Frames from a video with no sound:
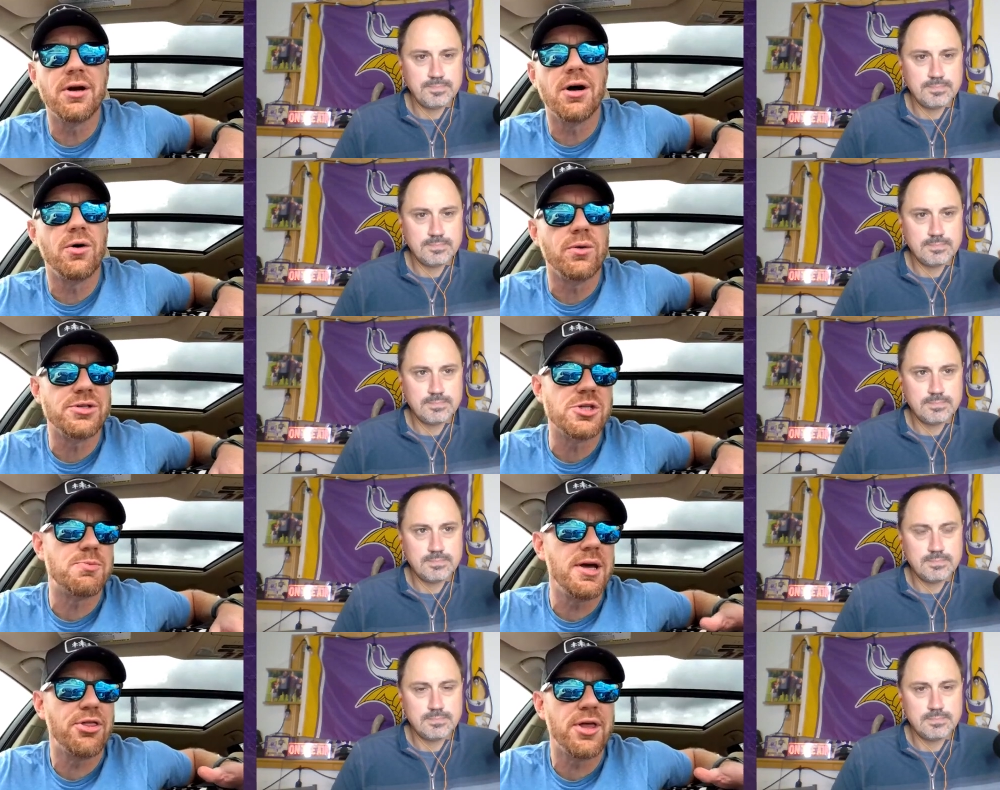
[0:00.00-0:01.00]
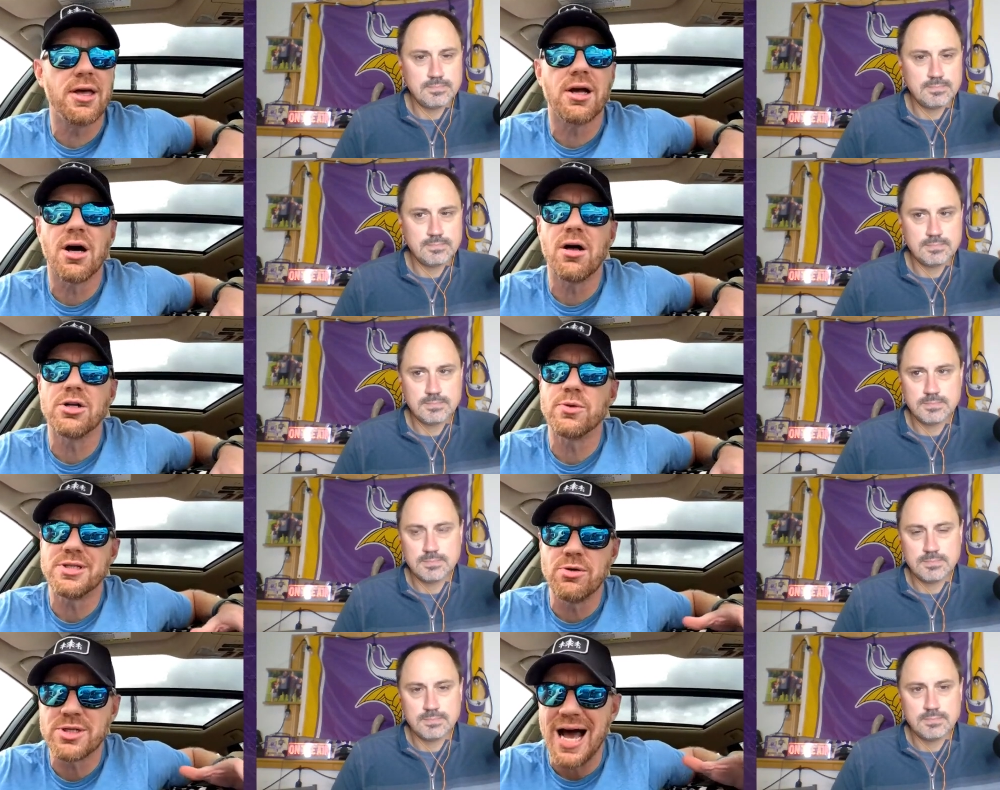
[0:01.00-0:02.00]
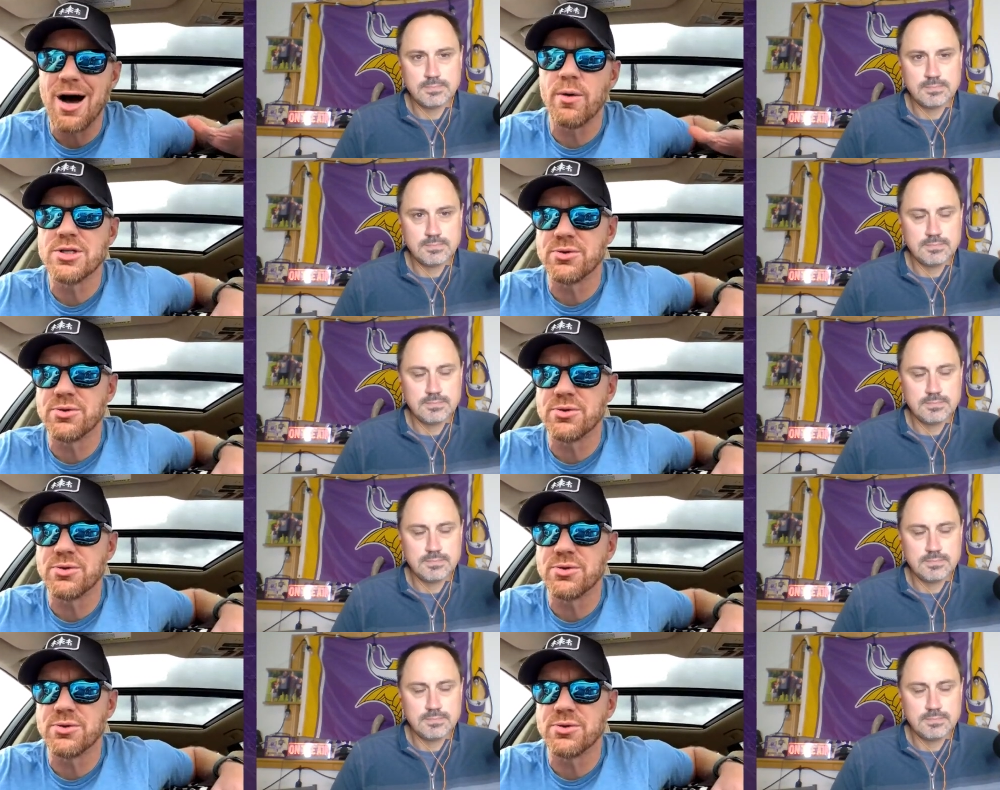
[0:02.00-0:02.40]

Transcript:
Speaker 1: it out. Was his big thing in college was he was always